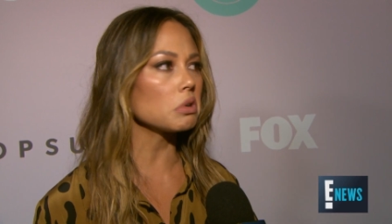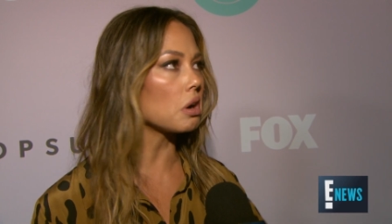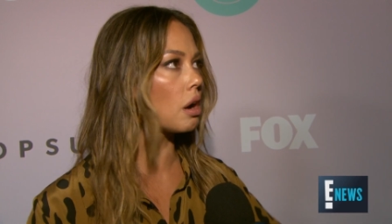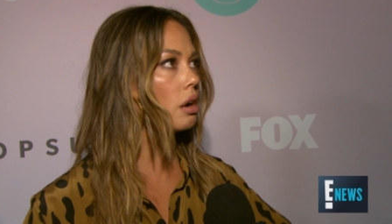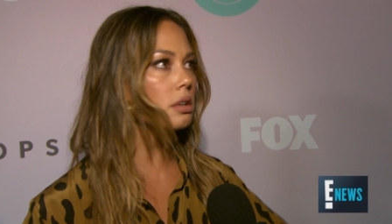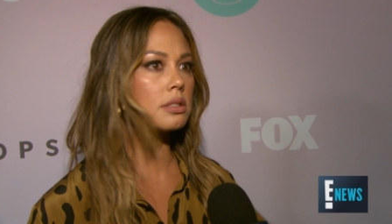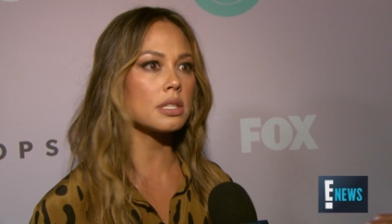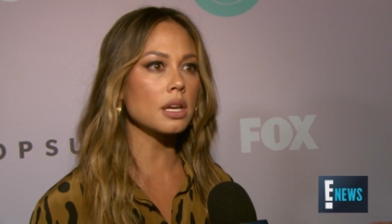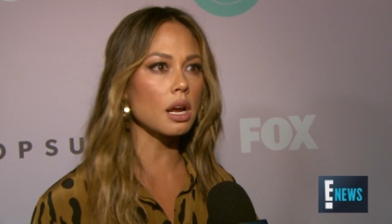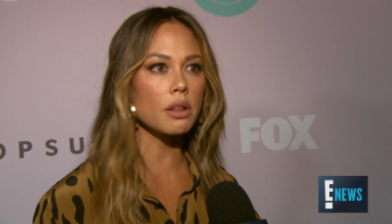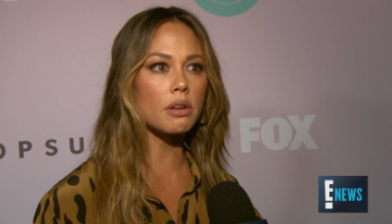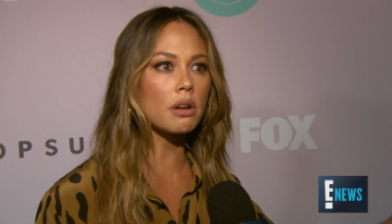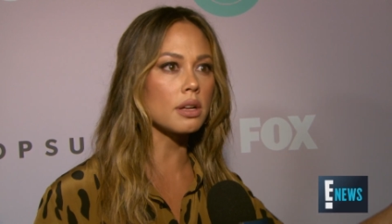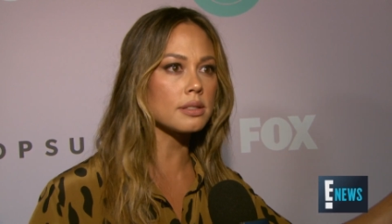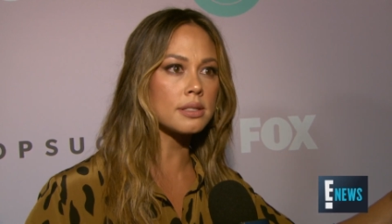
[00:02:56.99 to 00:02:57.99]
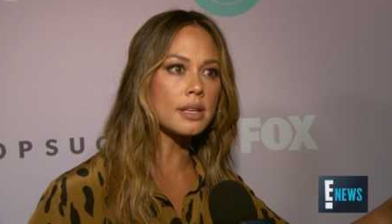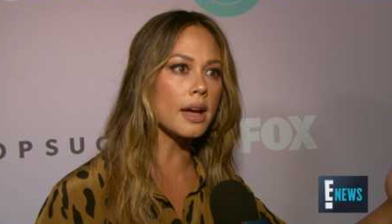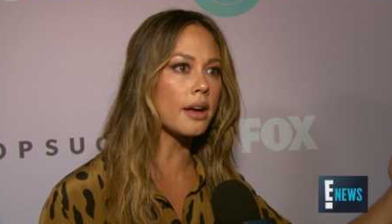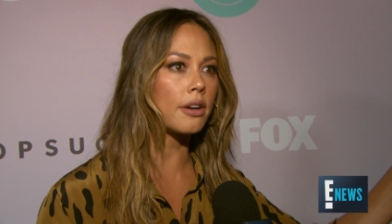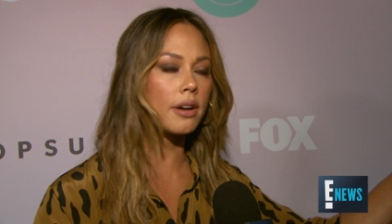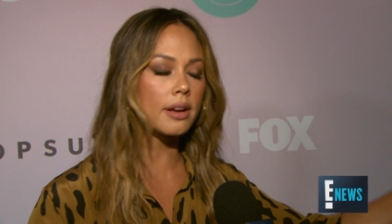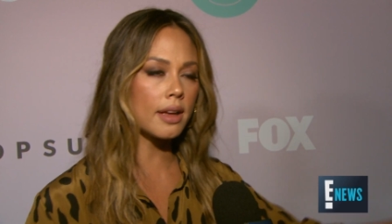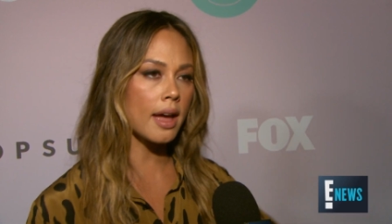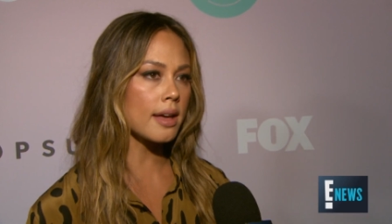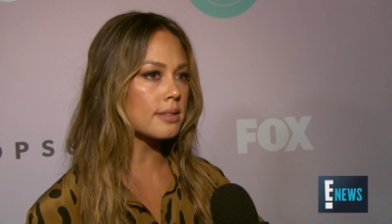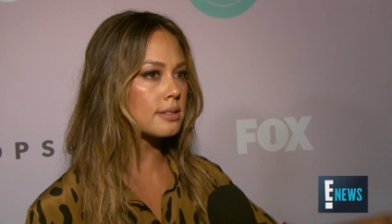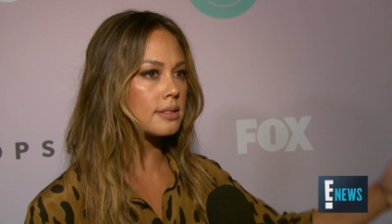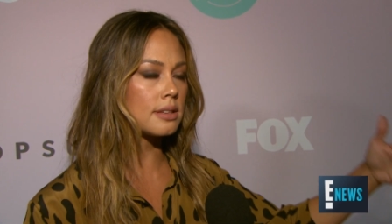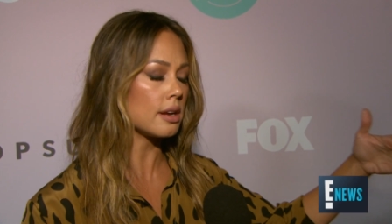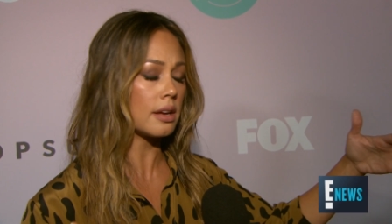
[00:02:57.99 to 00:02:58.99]
We're all together on set or at
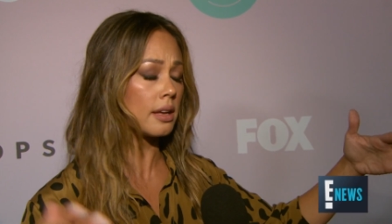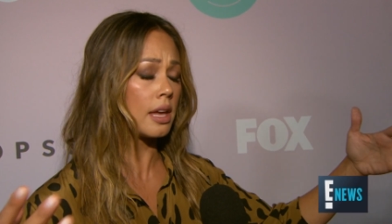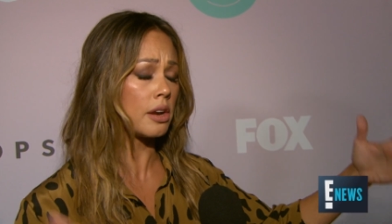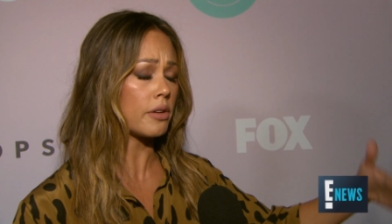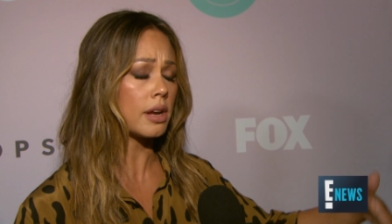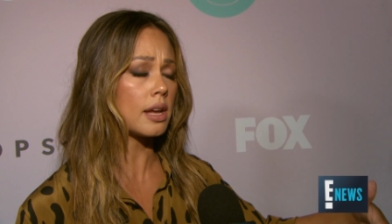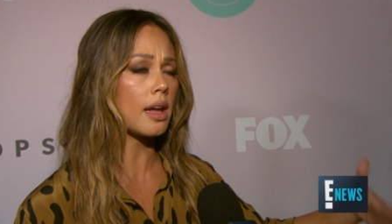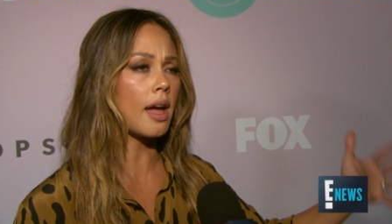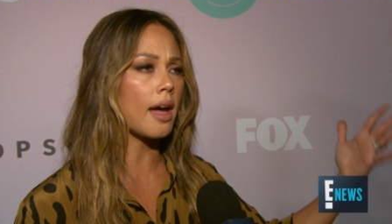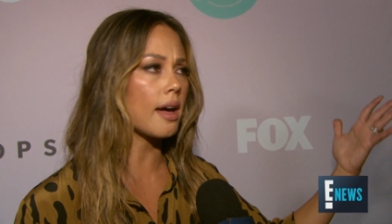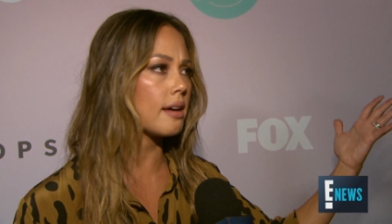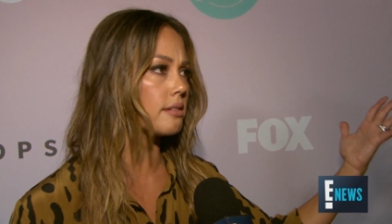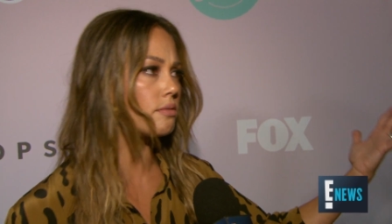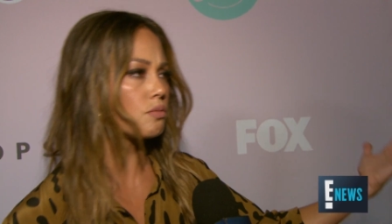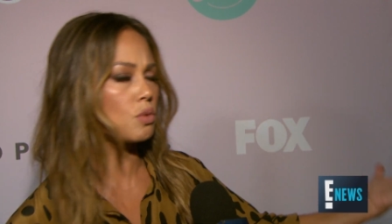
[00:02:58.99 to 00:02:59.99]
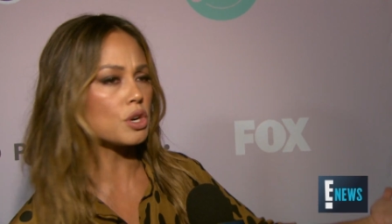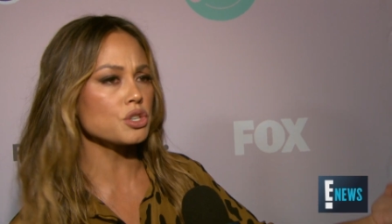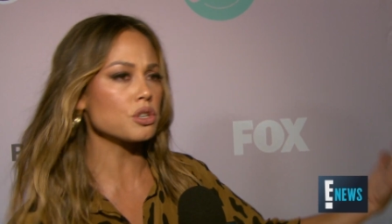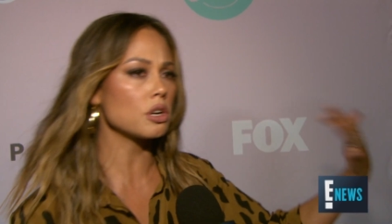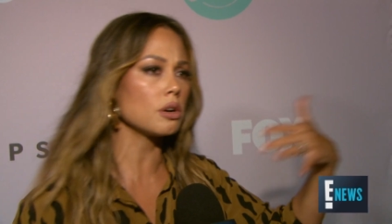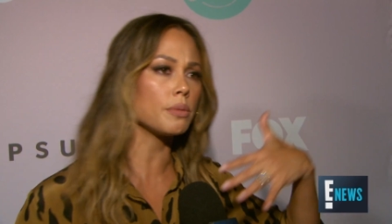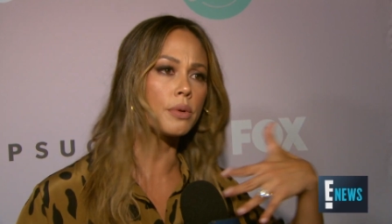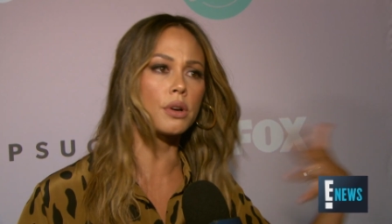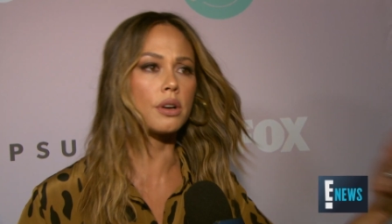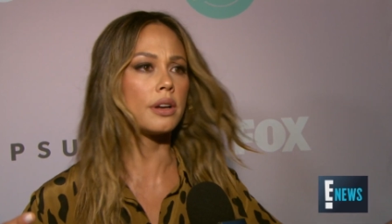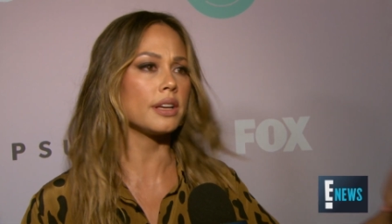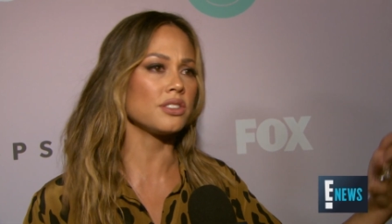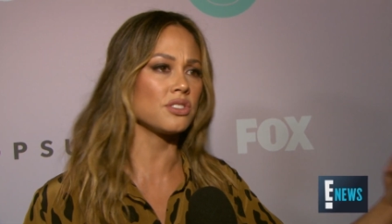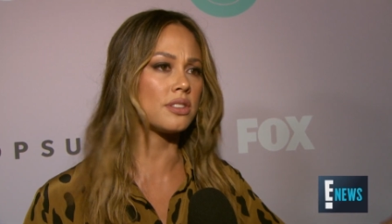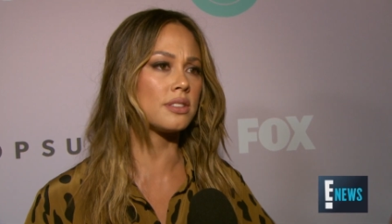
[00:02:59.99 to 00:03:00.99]
cast at catering at wardrobe or
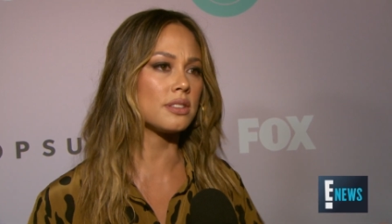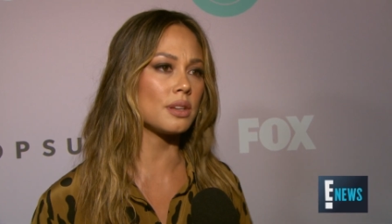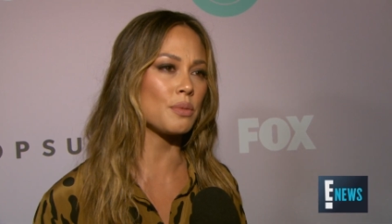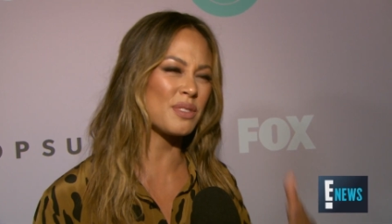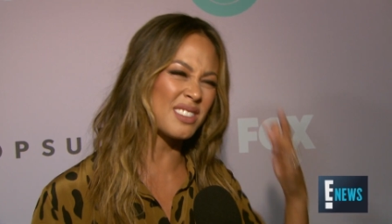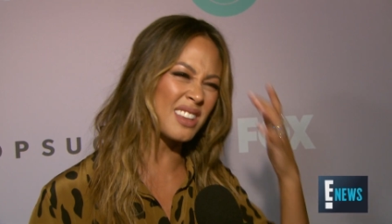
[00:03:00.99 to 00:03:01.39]
it just it was